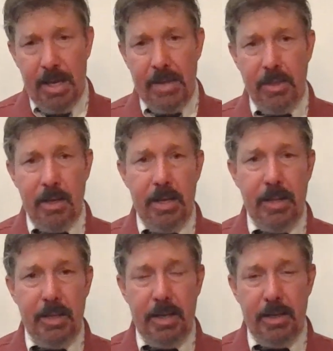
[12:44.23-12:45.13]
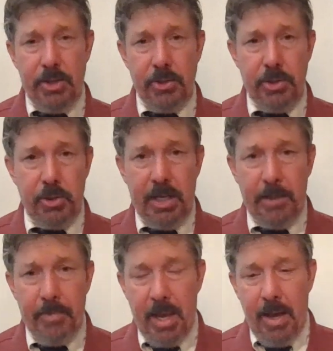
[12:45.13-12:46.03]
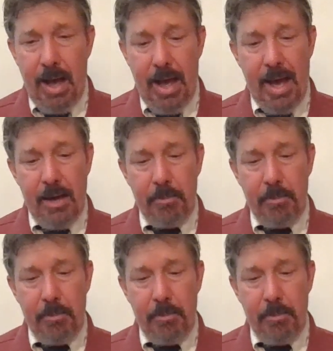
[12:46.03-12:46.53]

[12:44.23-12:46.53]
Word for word: In the in the initial dream, I had